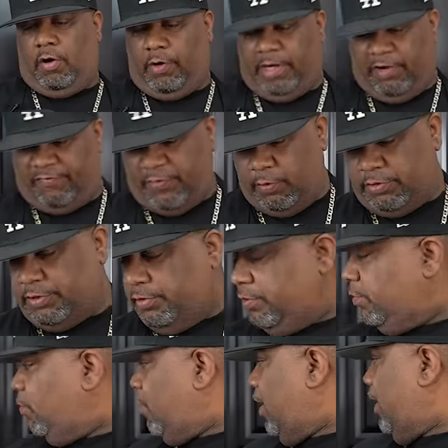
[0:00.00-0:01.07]
Okay, folks,
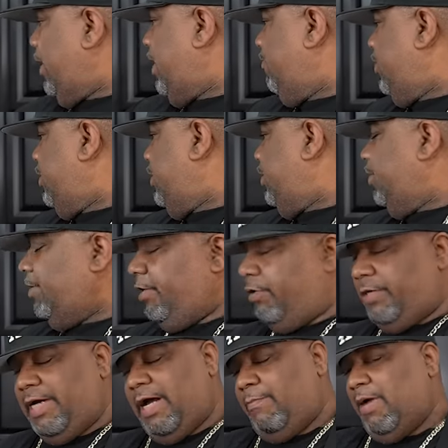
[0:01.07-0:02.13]
while I have that in there, it
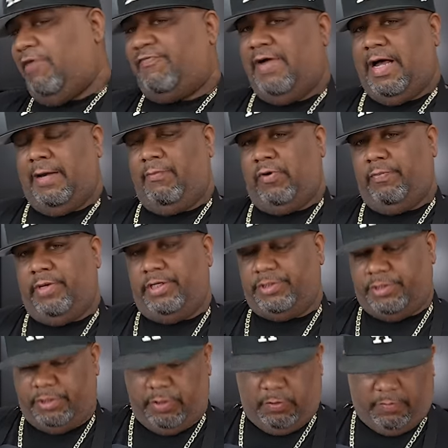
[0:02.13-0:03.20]
only got about five more minutes
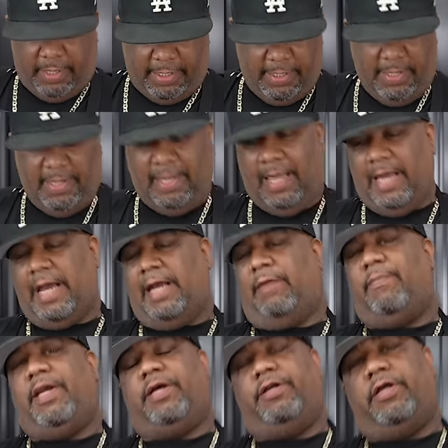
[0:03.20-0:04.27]
to go, right? I got to
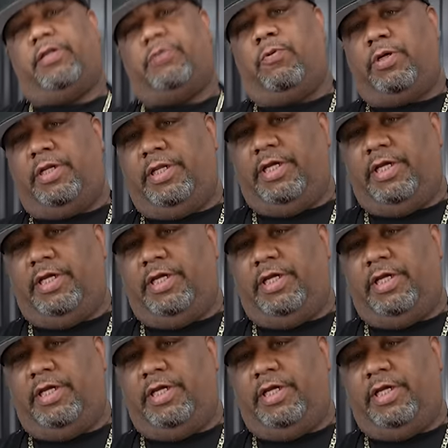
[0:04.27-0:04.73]
make another one of